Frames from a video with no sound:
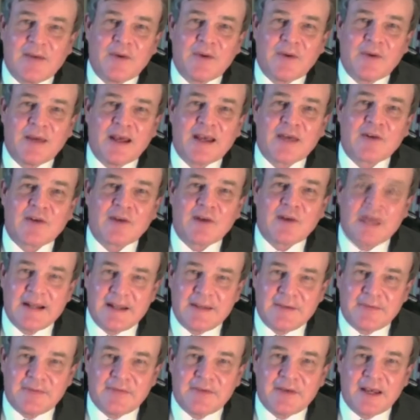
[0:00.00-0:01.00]
what I
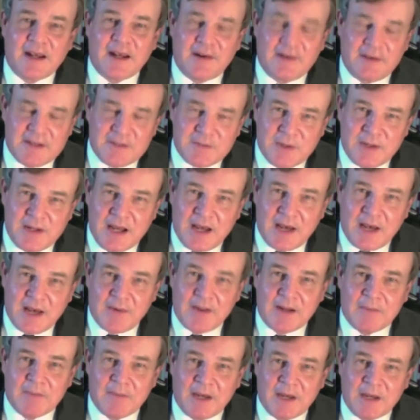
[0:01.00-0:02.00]
greatly fear is we're now
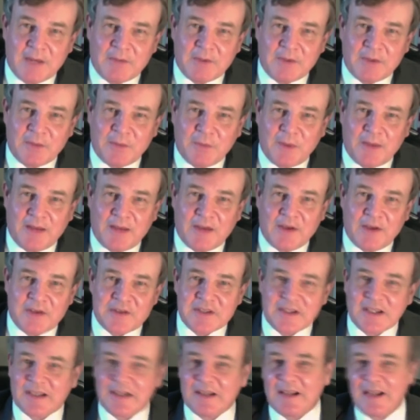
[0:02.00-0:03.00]
in a moment where
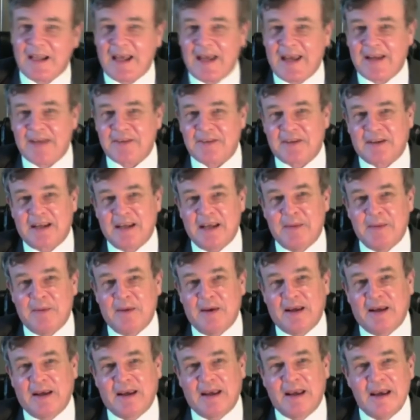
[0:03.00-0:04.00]
those little legs are
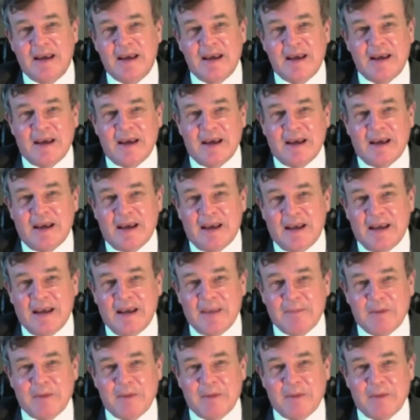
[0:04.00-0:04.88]
keeping him